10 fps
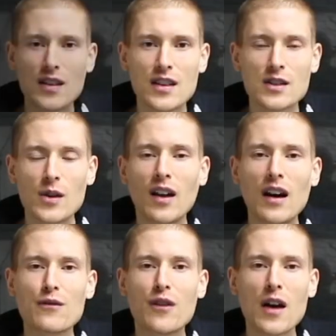So at
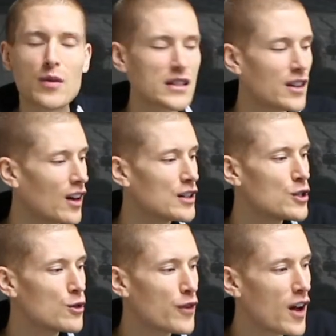line 5 we start a
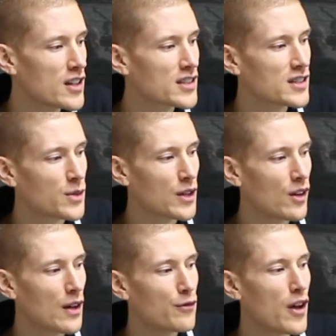new verse. So we've
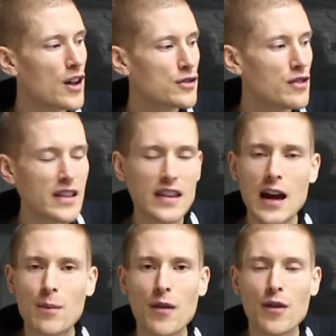got verse written
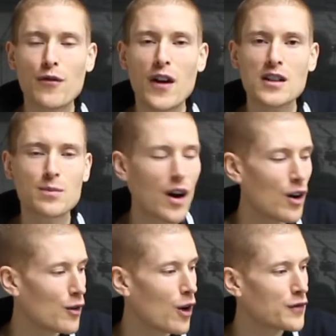there above the first
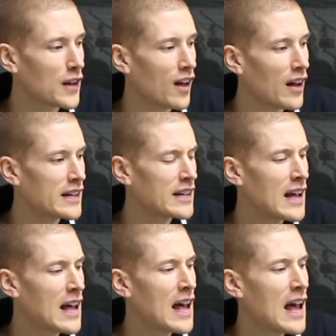bar of the line.
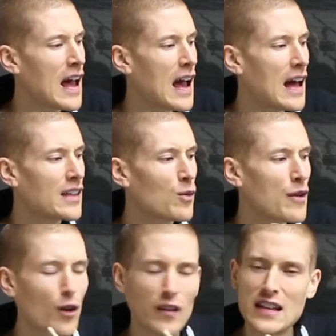And
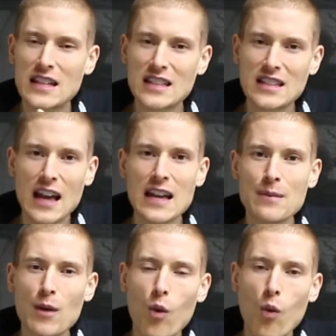we've got the
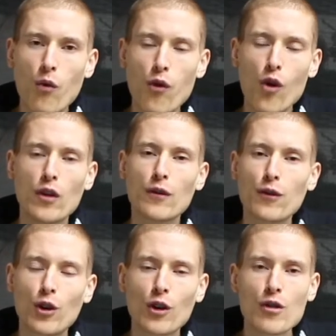same 4 on the
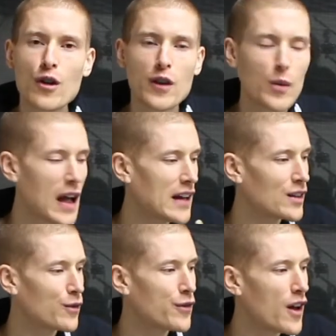floor groove that we had in
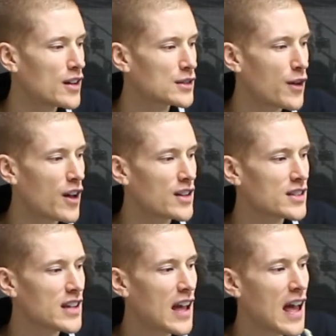the first
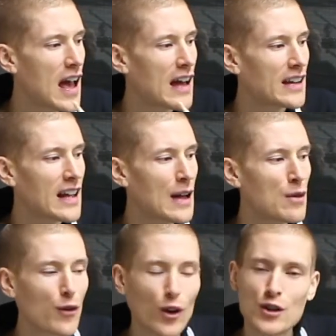verse. And again
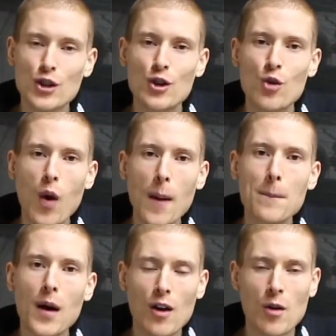we've got 2
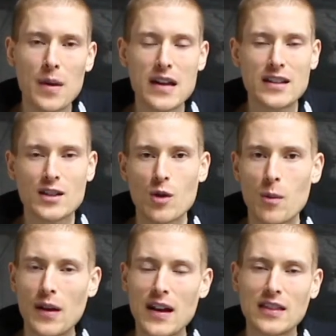1-bar repeats. So we're
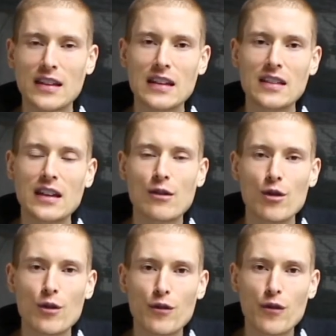playing the
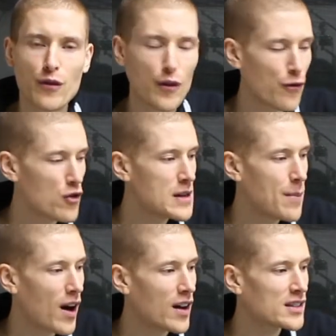groove for 3
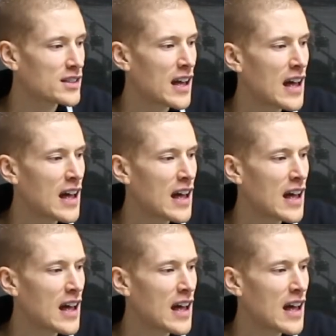bars.